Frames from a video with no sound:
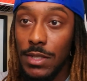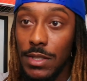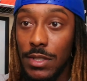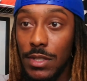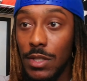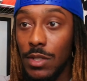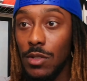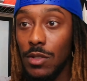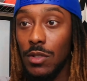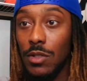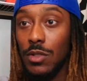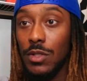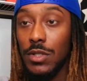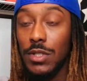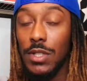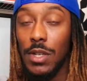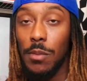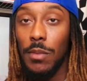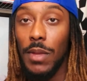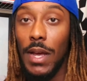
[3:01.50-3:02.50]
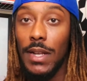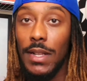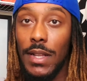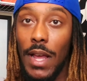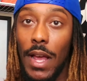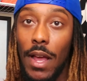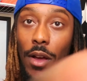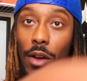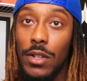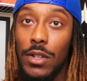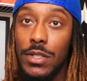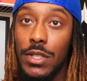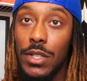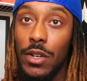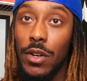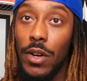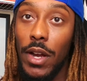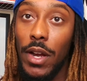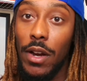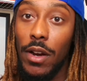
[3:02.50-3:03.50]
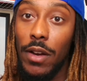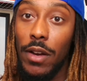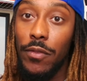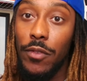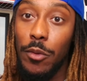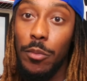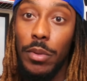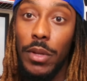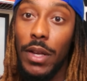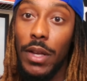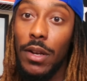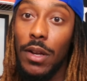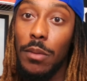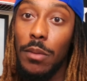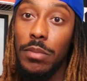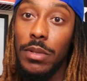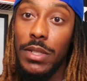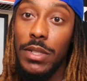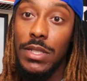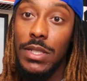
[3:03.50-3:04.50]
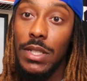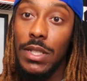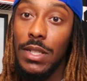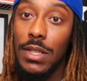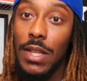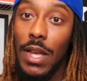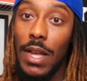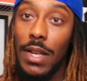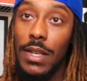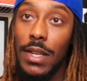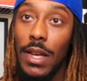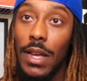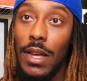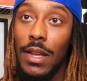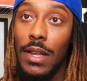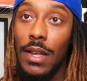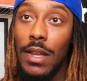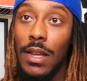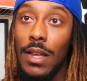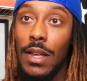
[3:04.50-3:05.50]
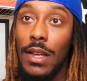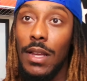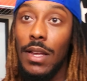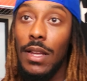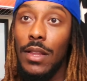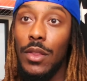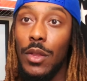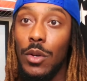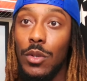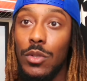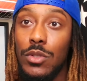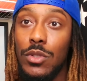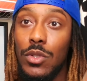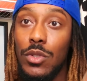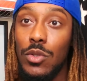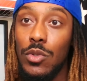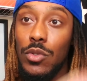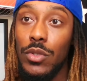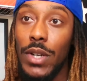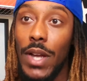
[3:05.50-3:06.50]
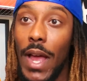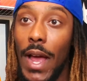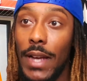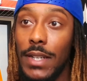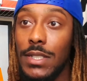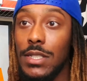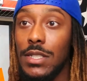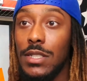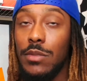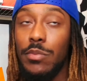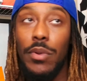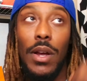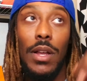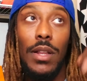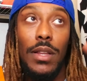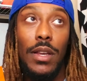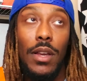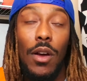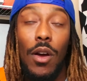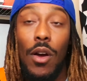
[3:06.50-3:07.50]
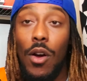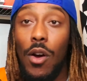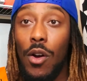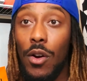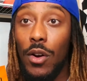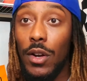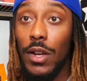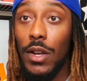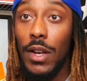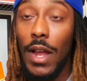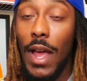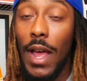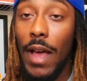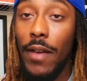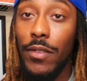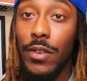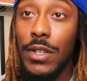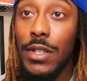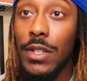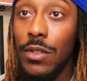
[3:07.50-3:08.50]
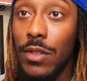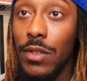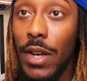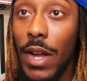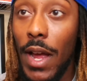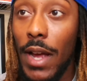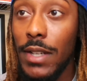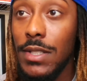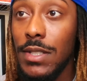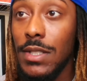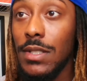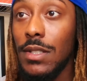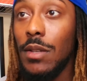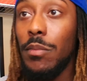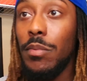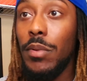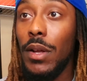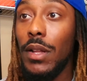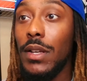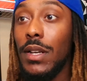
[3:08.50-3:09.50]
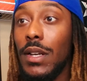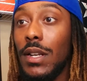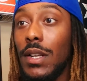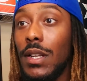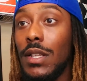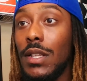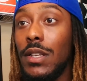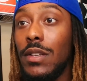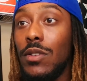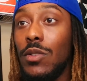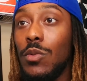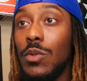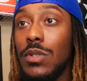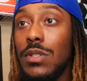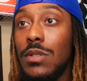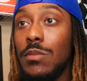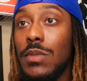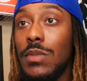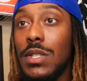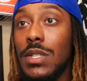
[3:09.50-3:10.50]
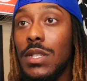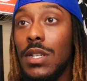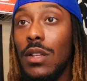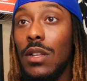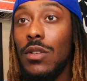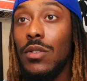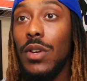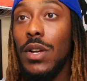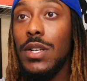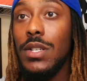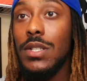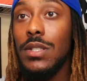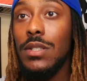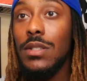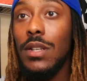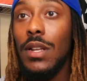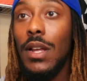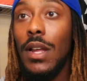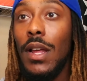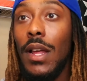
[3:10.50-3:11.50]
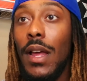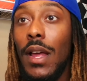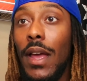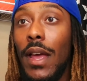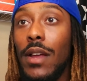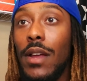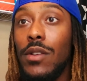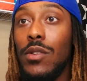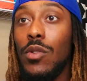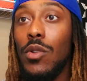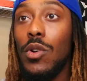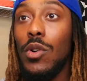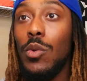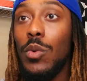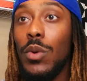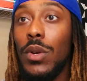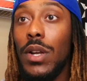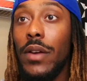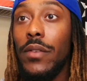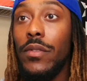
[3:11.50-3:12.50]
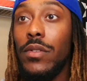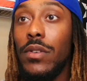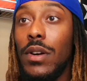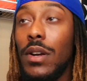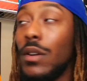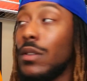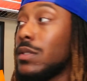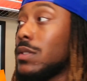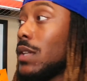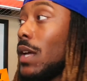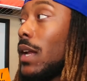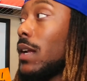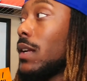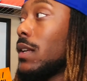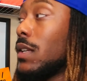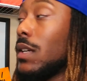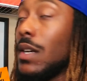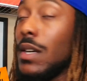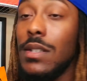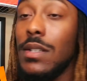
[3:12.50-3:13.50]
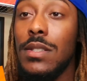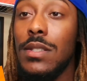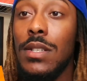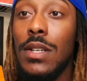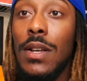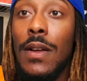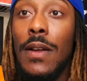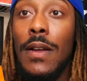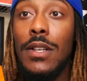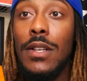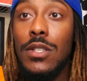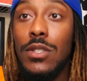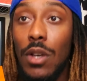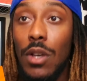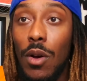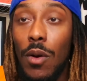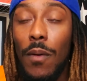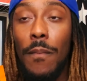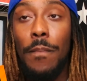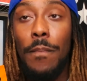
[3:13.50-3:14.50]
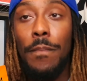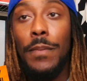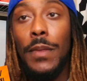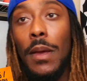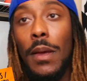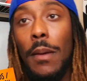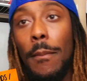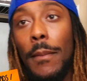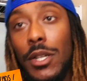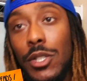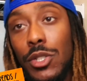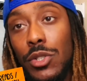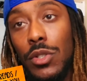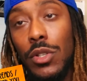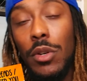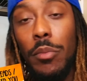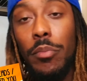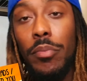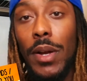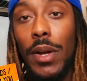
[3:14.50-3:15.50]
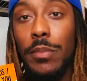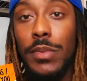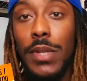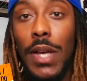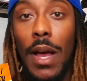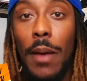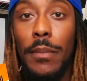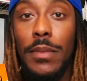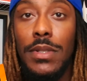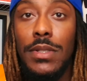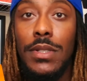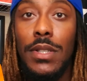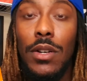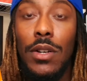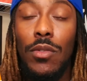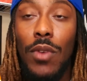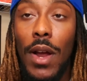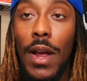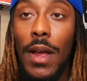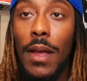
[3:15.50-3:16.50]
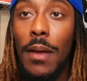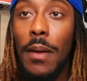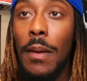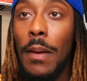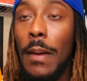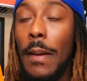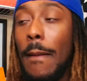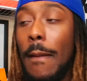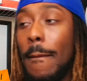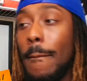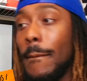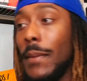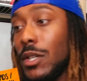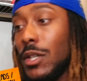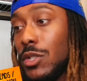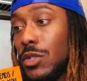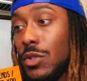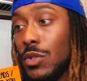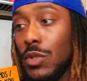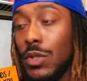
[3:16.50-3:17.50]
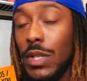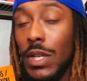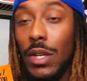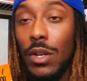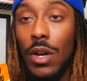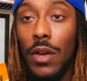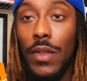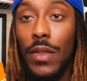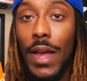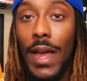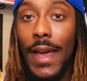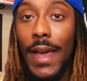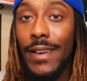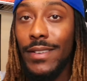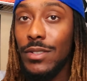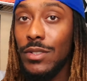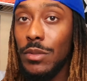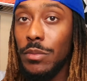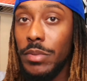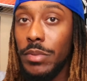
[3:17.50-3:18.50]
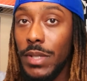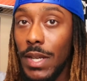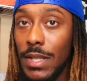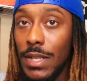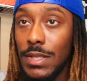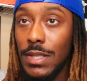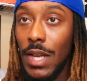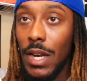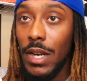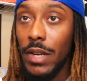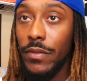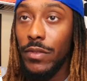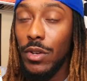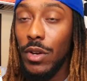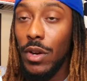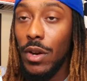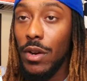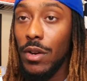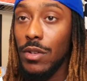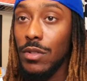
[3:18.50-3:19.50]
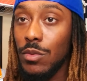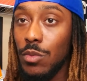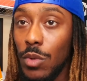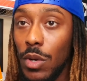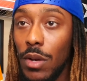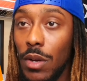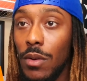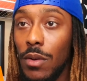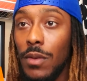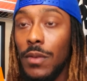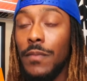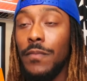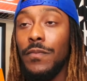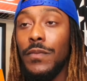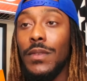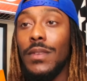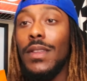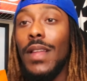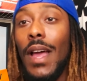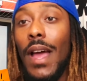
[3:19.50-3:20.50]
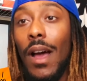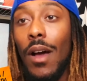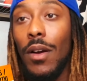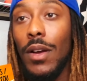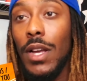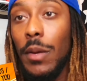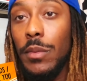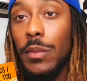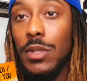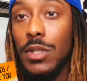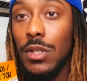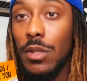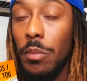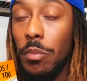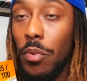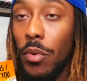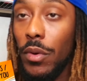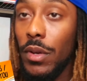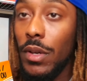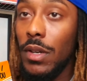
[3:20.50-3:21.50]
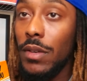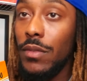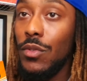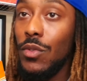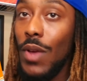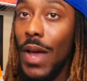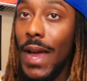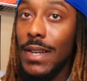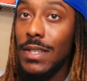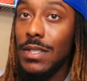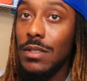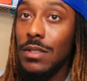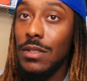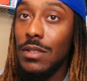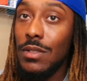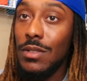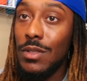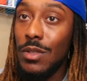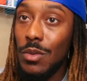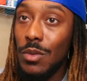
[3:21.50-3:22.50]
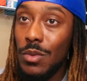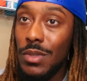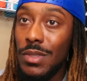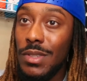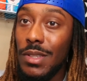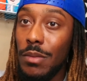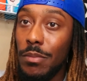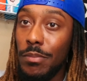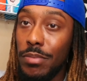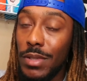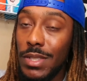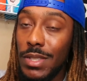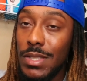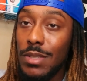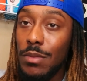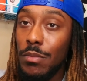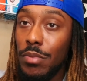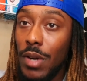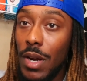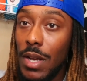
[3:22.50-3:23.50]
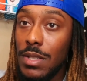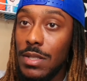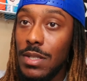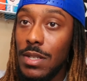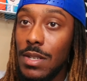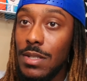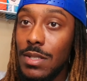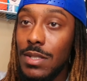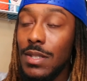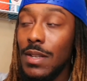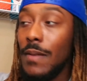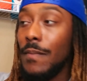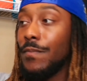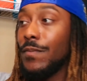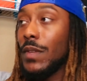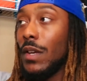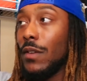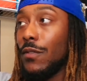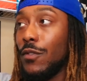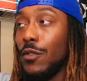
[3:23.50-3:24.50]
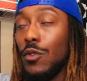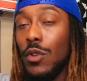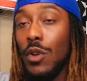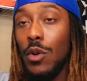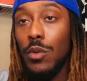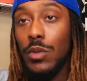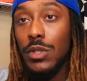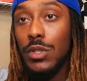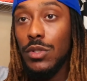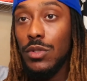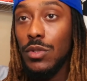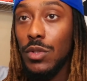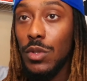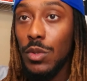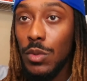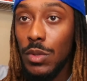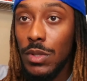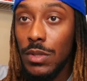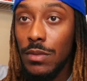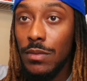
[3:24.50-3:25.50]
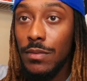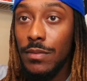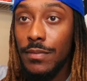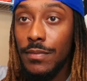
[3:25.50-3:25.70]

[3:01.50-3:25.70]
and seal or something like that onto your hair if you plan on bleaching it that day. Those two reactions probably aren't going to have a good reaction. They're probably going to leave you with some discoloration and or whatever else that it does. So make sure your prep time is done right. Make sure you get all that extra BS out of your hair as well. Now coming to the point of you actually doing the bleaching process, if you know what you're doing,